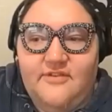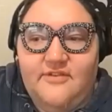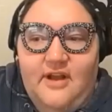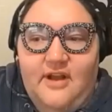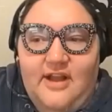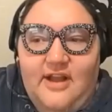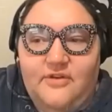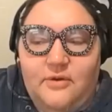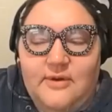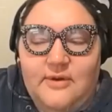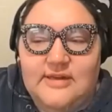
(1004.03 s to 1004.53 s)

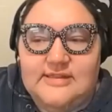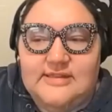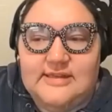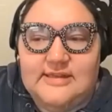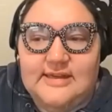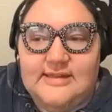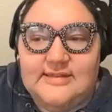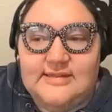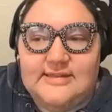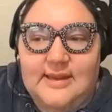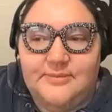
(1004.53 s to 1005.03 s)
I've always
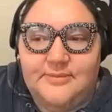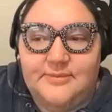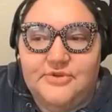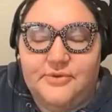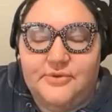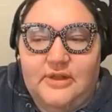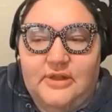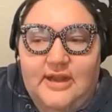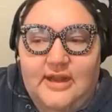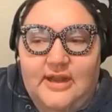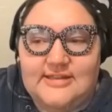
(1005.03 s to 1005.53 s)

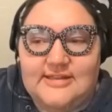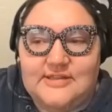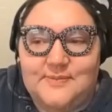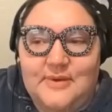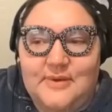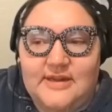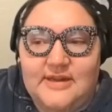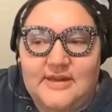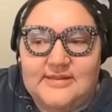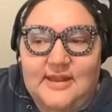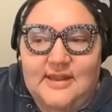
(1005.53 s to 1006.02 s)
conceptualized
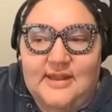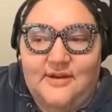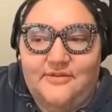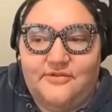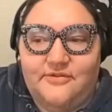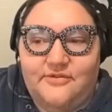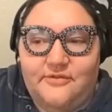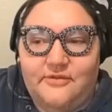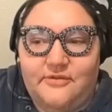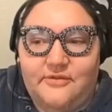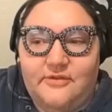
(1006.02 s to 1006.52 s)

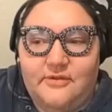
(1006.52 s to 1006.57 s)
myself